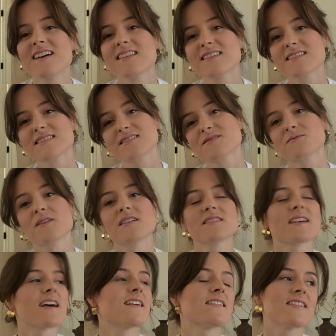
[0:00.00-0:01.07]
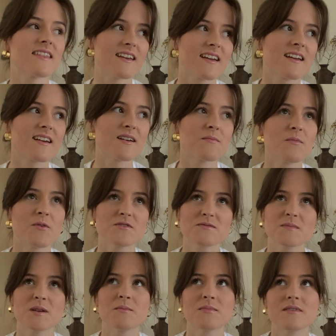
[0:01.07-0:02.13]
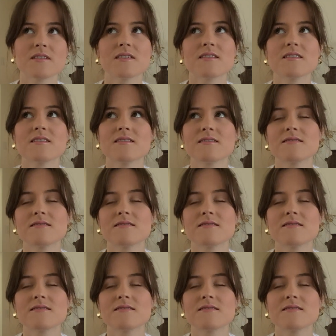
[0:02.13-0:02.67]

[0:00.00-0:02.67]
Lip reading: this is what I think most people